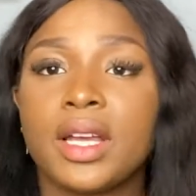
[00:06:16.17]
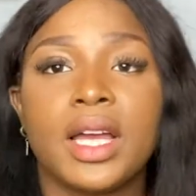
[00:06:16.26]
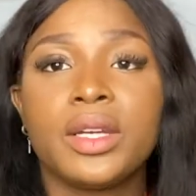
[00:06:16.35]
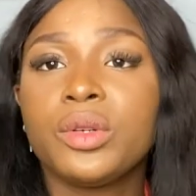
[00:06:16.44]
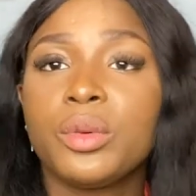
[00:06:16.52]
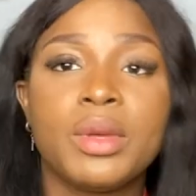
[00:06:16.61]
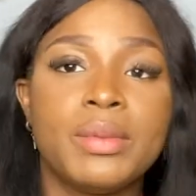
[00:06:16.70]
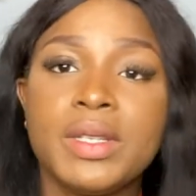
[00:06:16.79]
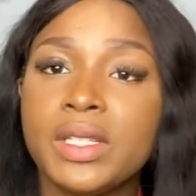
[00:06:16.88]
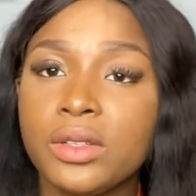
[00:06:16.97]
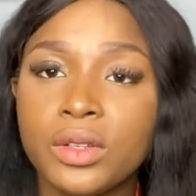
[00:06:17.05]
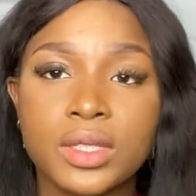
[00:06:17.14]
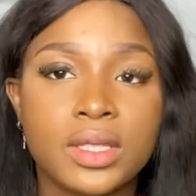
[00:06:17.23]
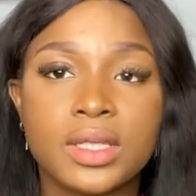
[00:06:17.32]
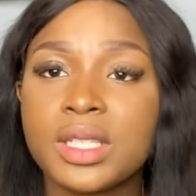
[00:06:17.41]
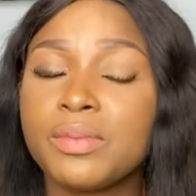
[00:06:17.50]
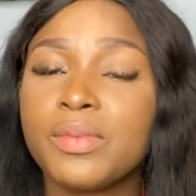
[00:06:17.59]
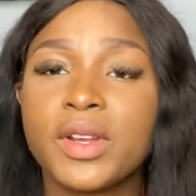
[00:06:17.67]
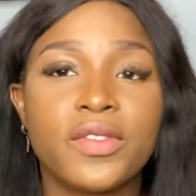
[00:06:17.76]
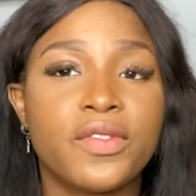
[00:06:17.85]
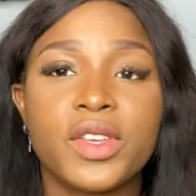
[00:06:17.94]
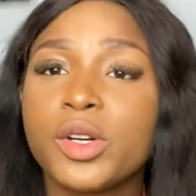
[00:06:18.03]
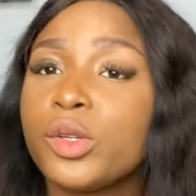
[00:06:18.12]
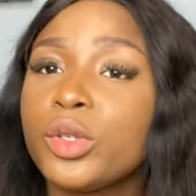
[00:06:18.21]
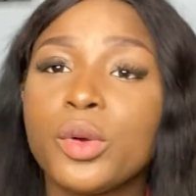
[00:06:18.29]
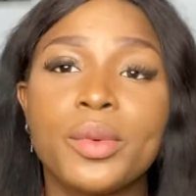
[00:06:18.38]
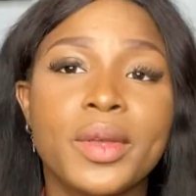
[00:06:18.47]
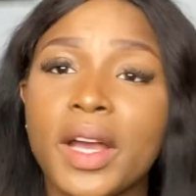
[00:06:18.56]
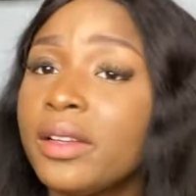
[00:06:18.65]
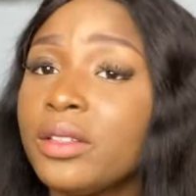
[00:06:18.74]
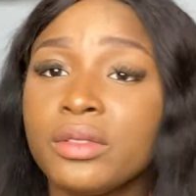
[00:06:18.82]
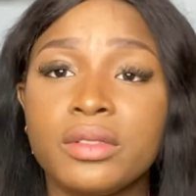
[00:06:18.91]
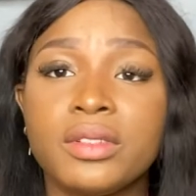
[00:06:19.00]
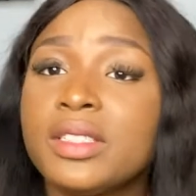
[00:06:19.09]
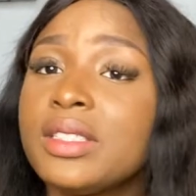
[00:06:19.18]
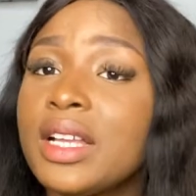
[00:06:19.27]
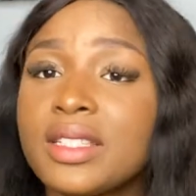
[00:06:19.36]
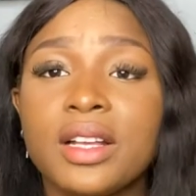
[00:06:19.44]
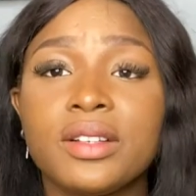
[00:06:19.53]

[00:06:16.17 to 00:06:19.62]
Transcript: I don't know, maybe he lost his brake, failed, or I don't know. That's